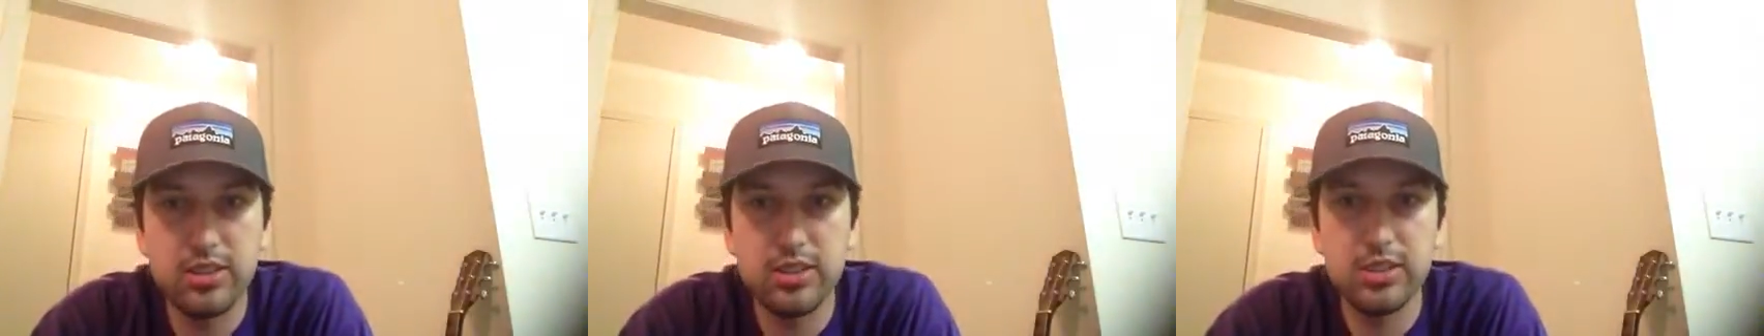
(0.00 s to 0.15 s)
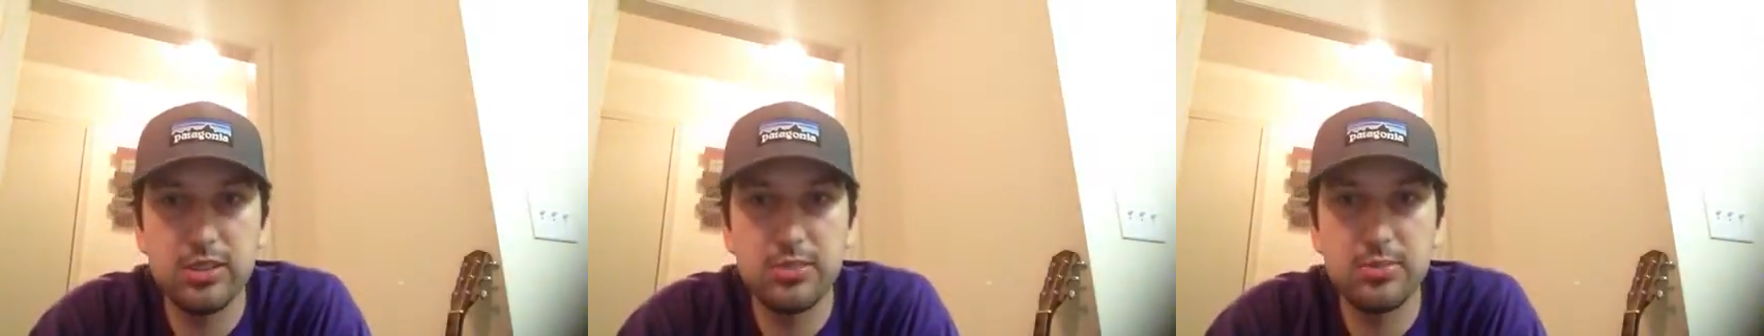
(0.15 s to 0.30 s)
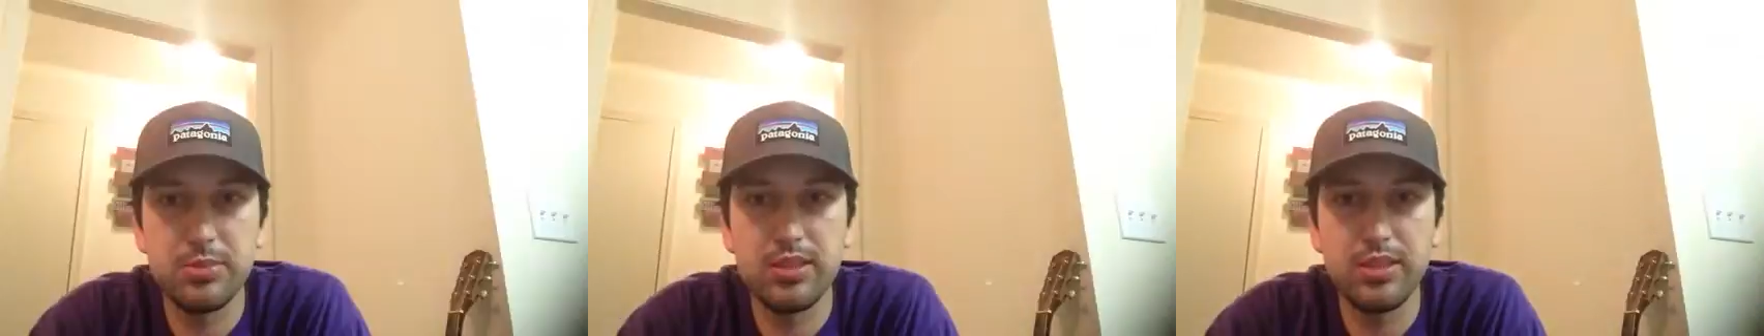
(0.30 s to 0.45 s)

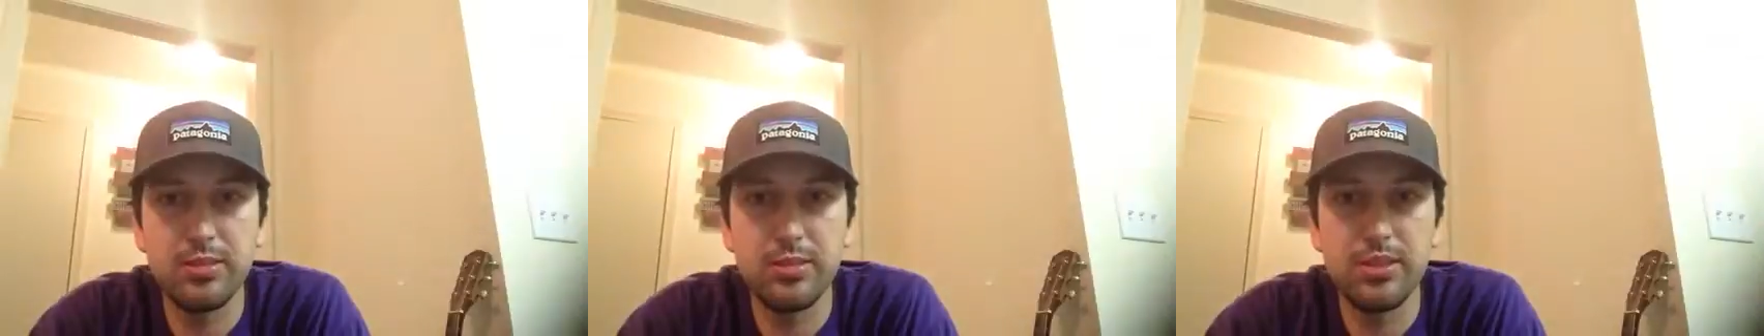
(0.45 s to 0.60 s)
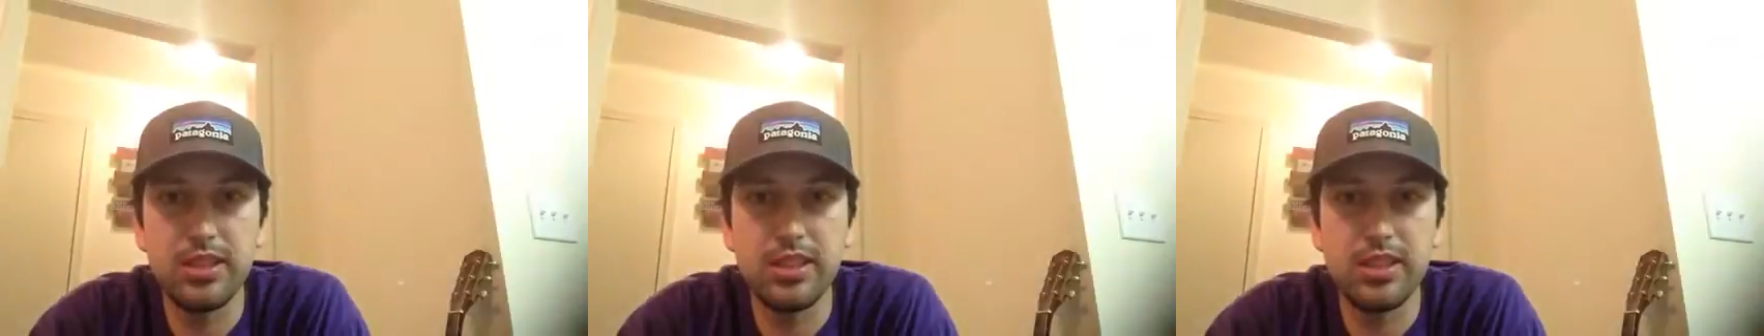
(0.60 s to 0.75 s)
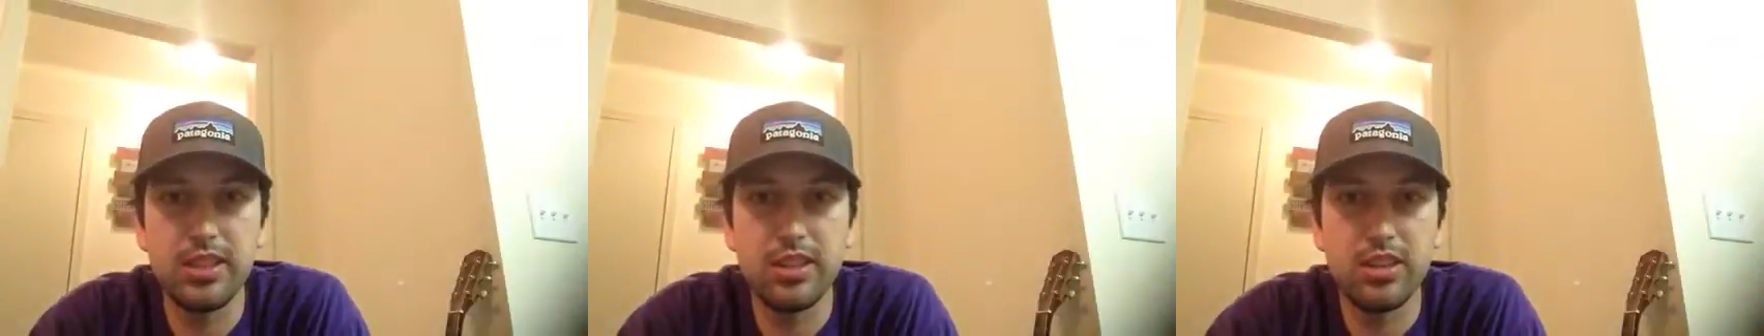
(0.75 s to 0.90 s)

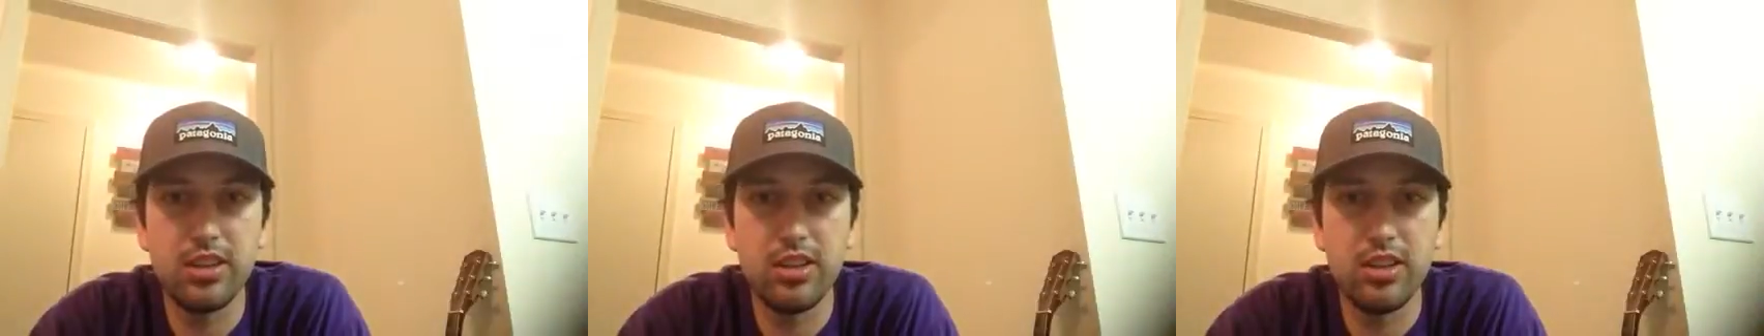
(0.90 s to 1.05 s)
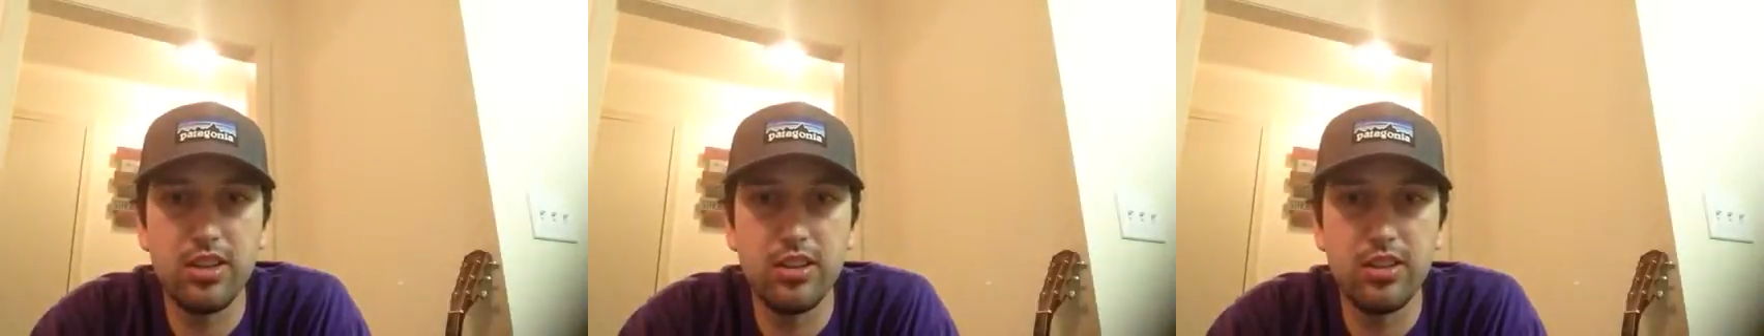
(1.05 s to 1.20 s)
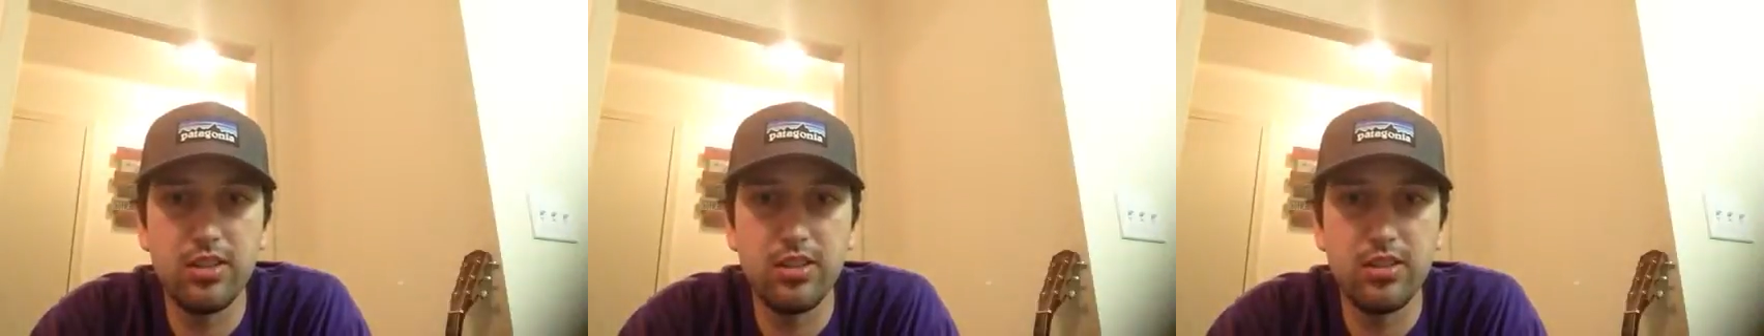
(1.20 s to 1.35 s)
experiment
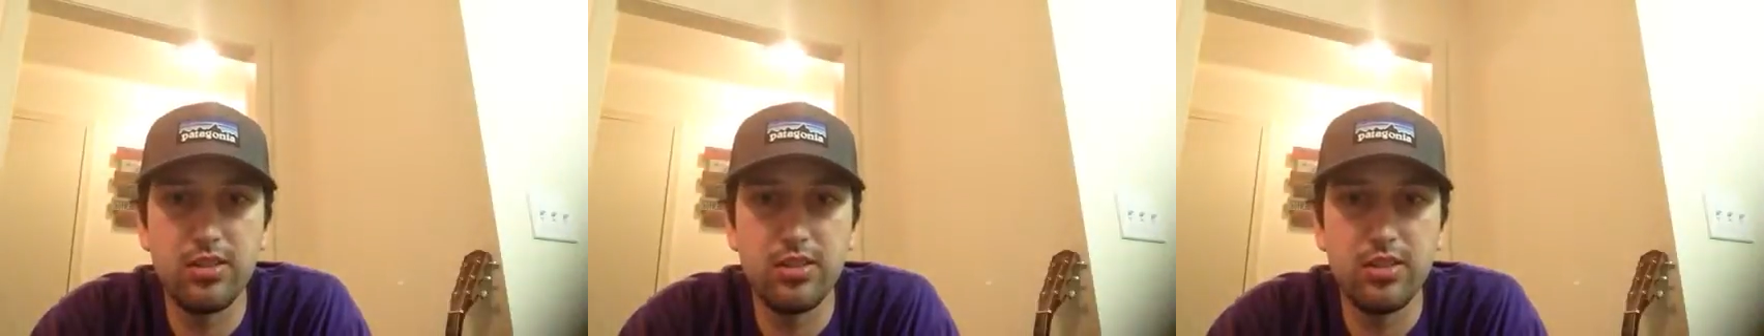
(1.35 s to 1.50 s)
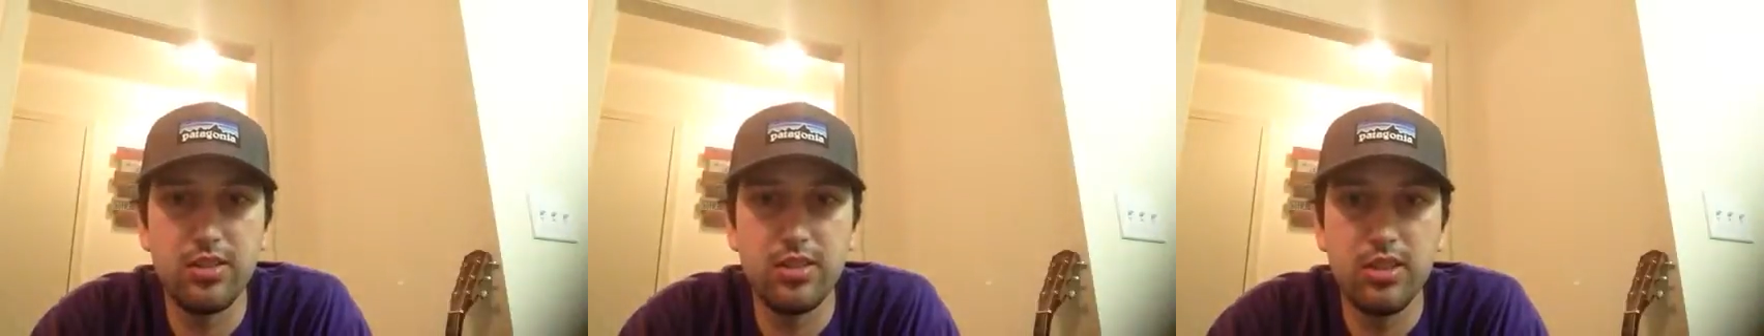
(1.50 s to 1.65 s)
occur?